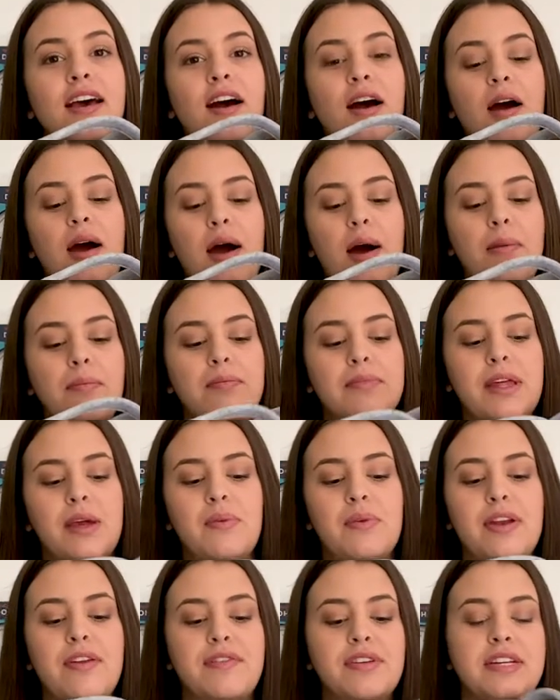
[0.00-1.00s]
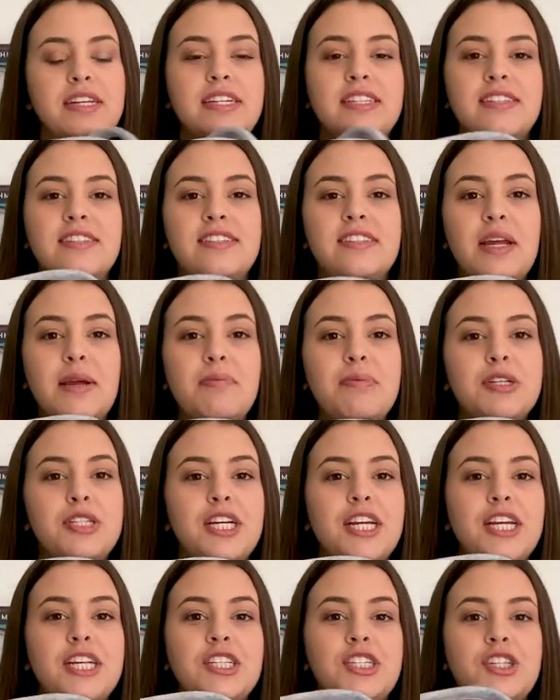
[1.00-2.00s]
Um, like whenever he needs his diaper
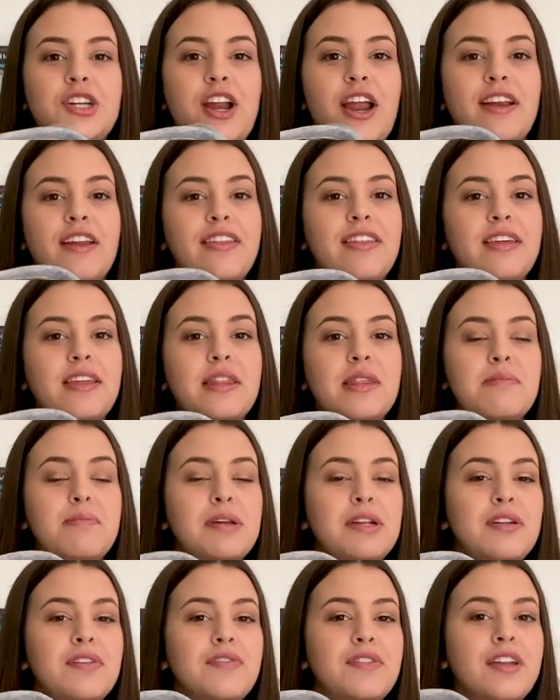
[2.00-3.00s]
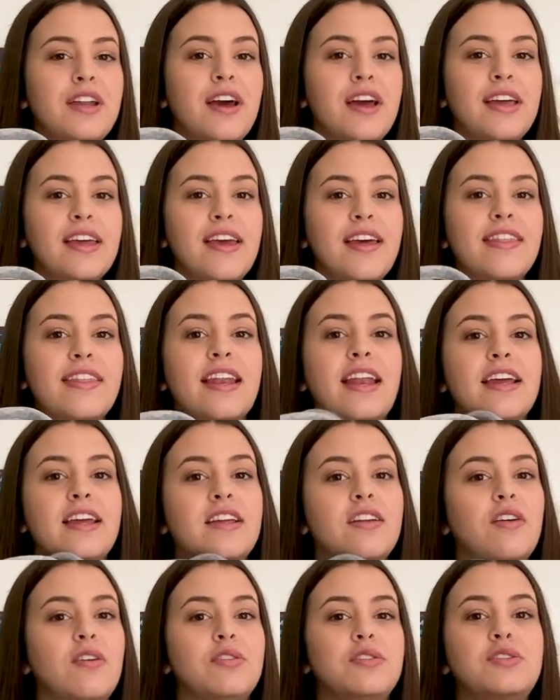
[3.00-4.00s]
changed or anything in the middle of the night. And then I
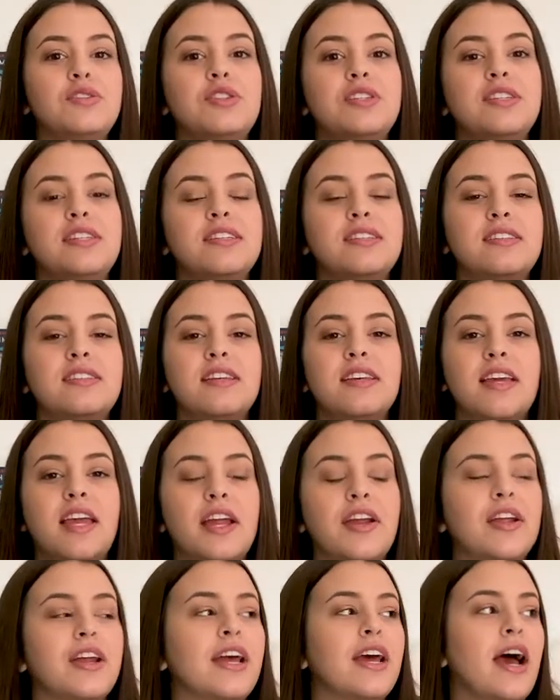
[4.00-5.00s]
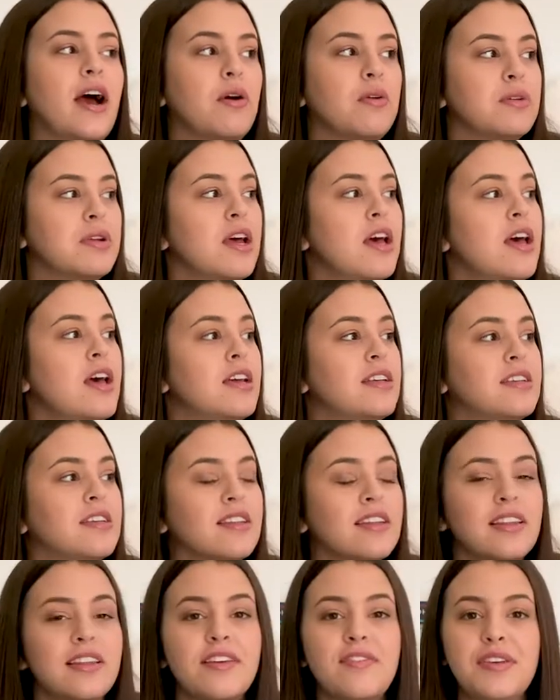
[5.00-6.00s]
can also just easily carry it out to
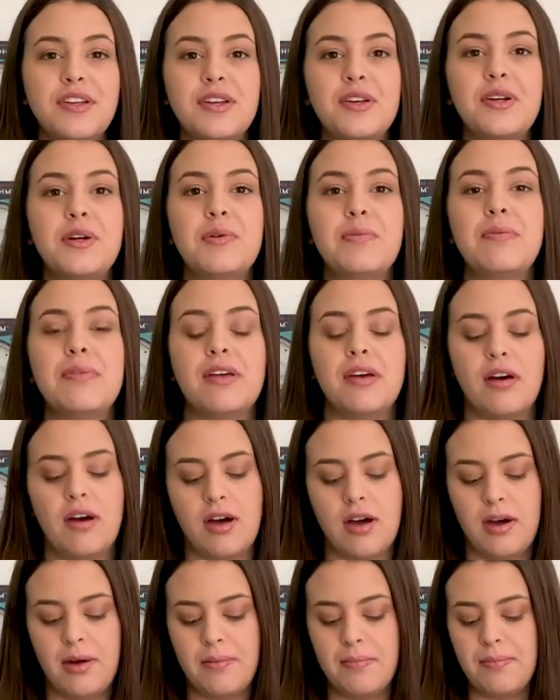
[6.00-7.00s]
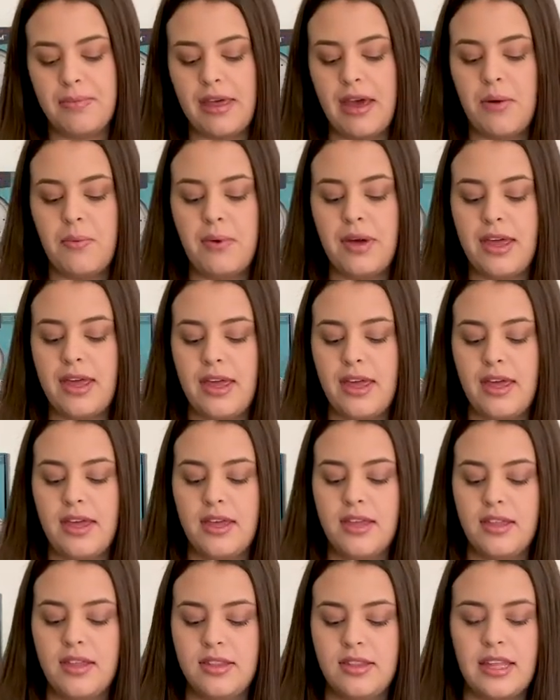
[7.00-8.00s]
the living room. Um, that way,
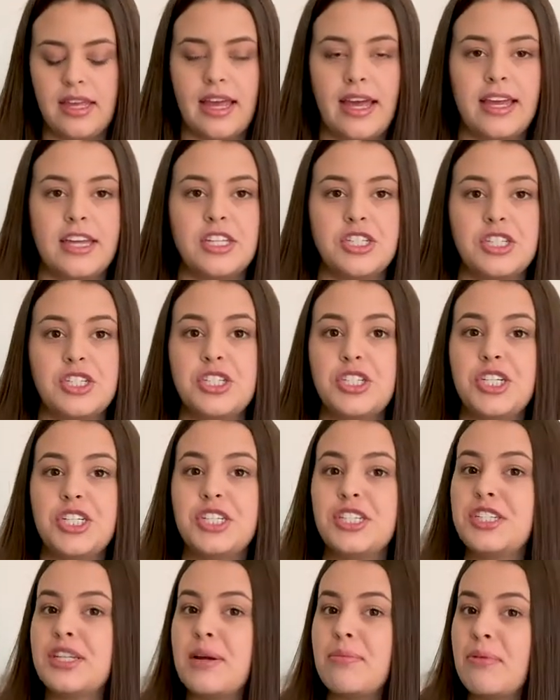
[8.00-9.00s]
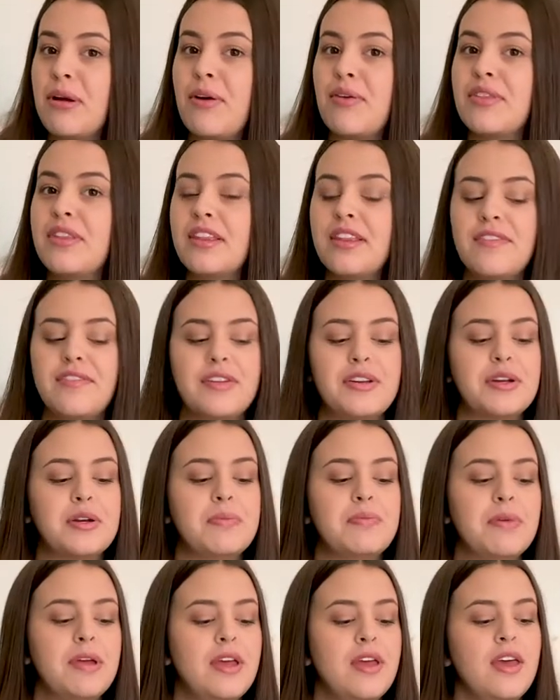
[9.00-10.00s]
like I can just change his diaper out in the living
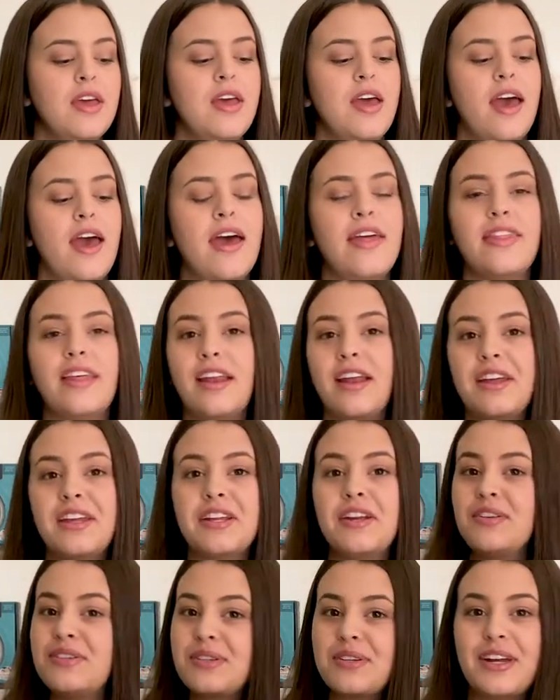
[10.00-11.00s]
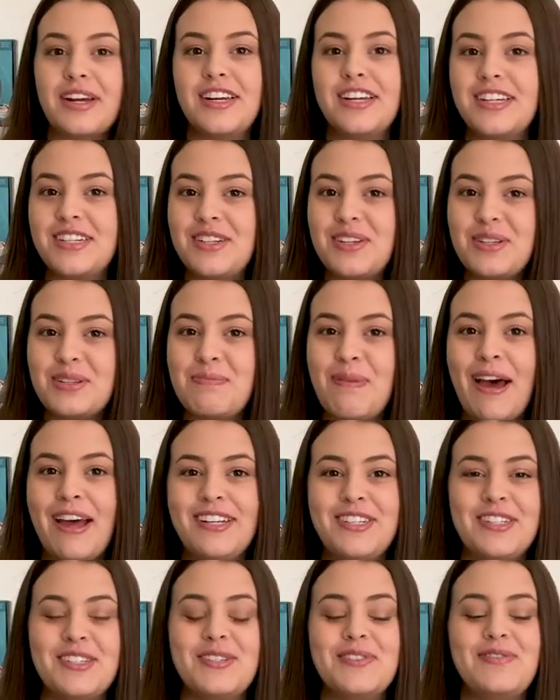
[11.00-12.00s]
room and then I can also carry it to his
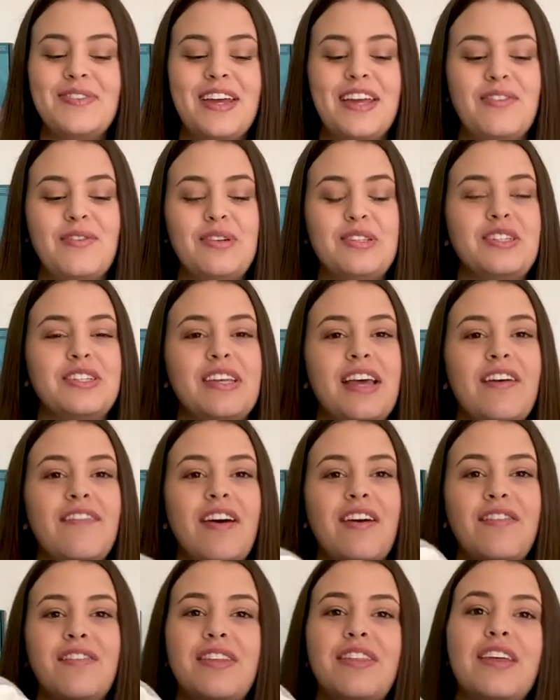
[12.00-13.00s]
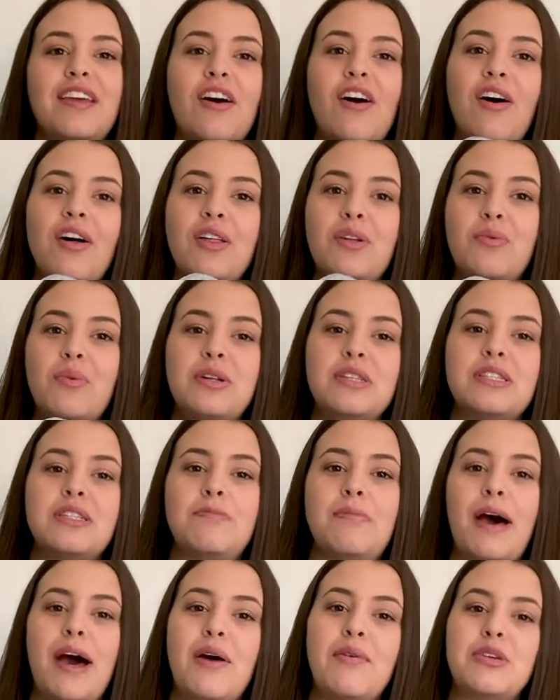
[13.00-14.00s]
bedroom and we'll just have everything all in one
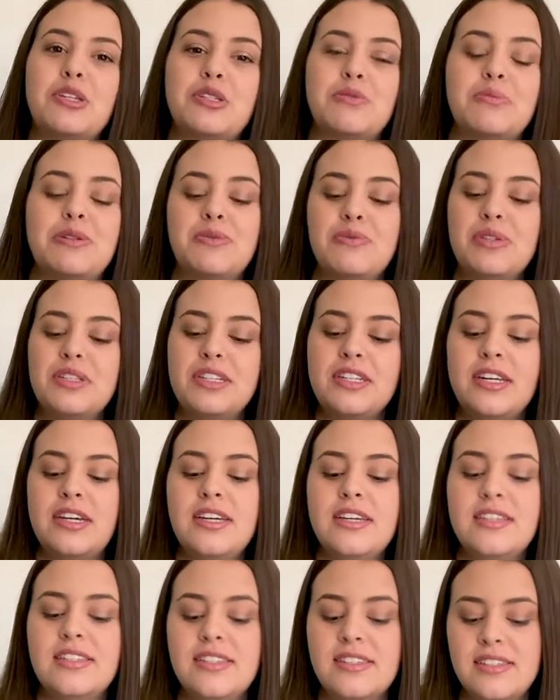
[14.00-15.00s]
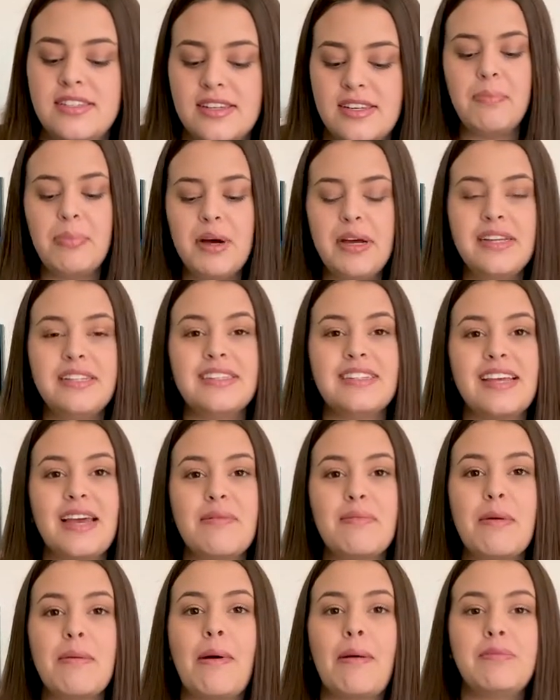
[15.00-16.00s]
spot, which will be really nice. But
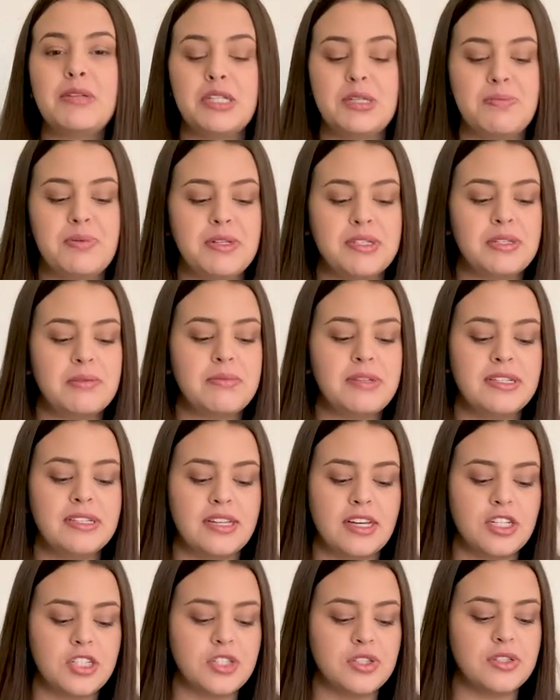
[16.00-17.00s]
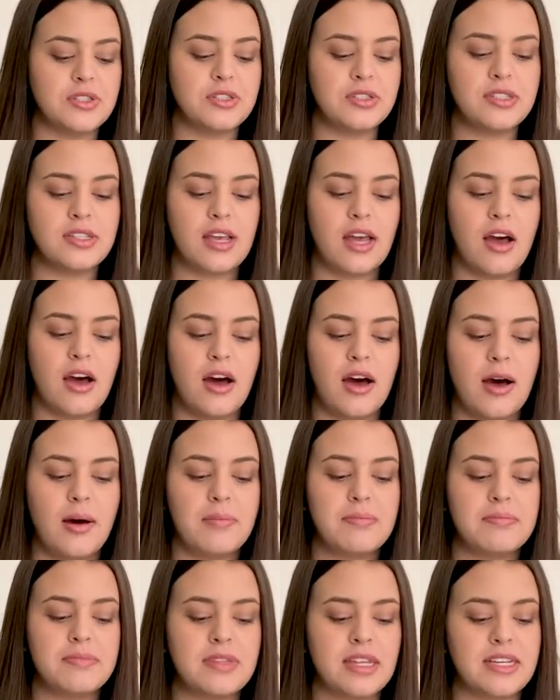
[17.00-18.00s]
inside my mom just put some essentials,
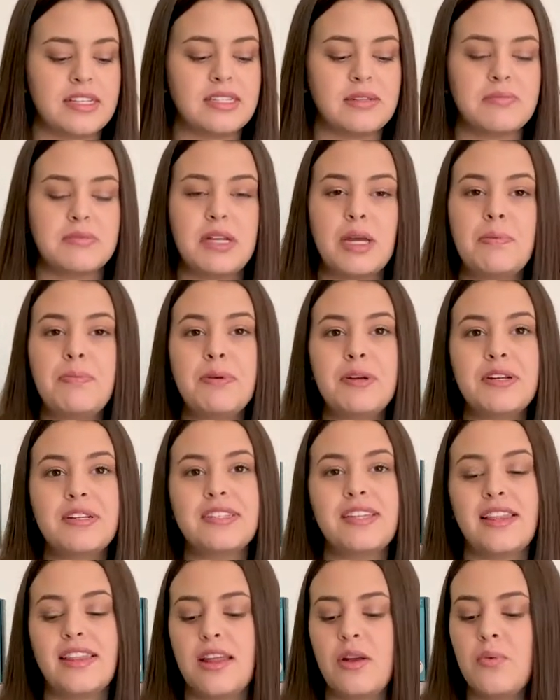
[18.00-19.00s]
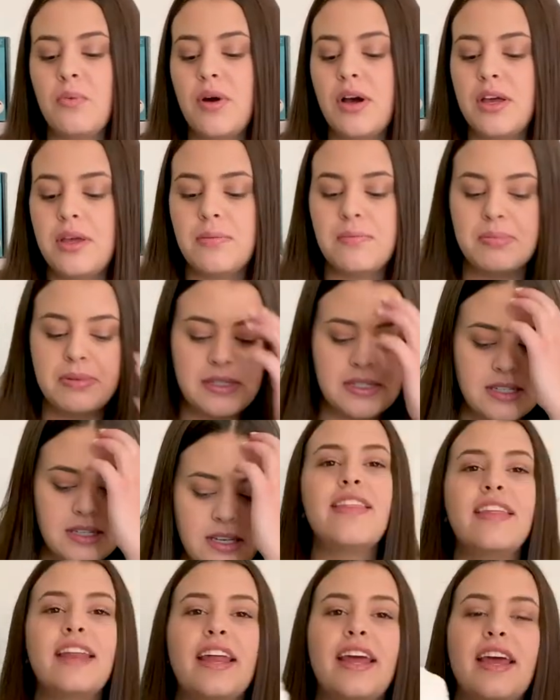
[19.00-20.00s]
um, like some diapers and then wipes.
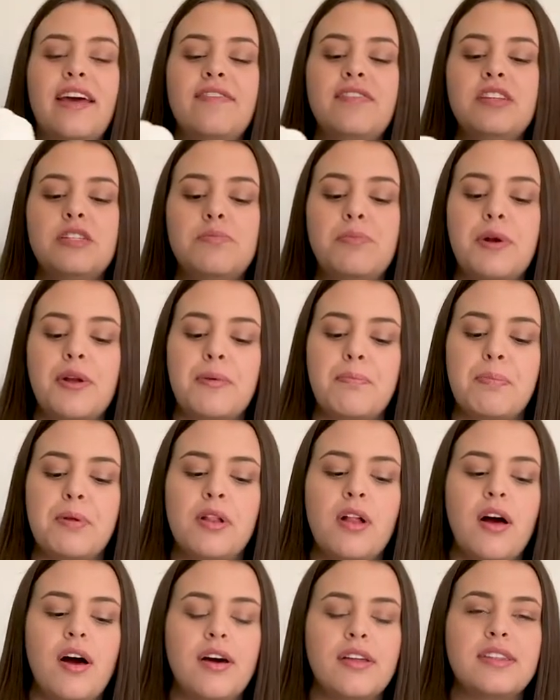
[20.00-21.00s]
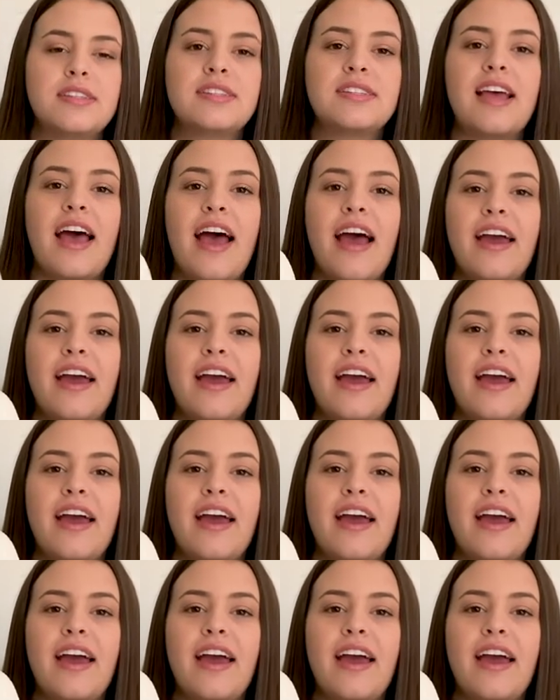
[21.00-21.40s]
And then I have these burp cloths.